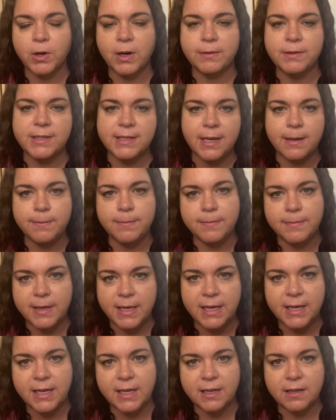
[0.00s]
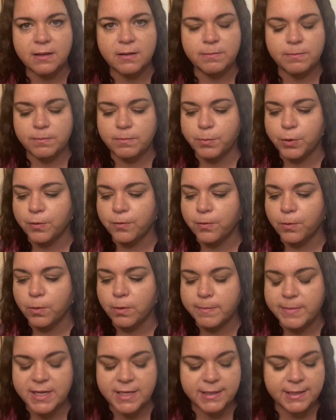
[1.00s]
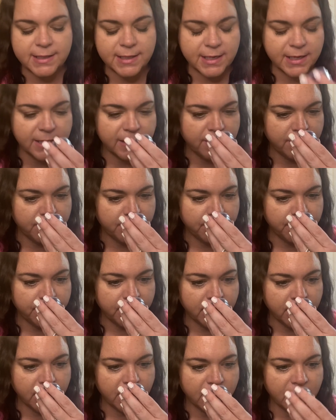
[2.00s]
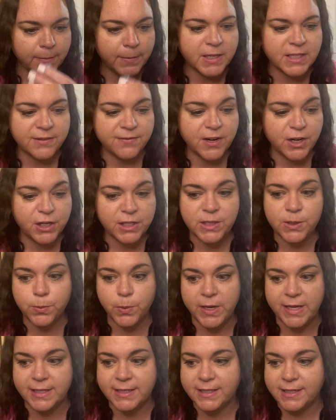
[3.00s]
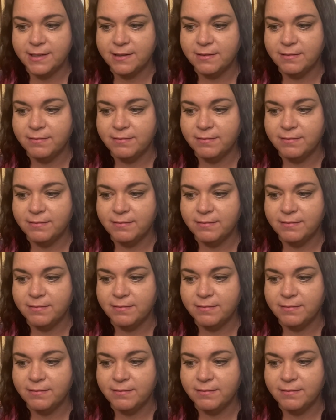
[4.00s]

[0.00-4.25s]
I would say medium performance in it, but it's very sweet.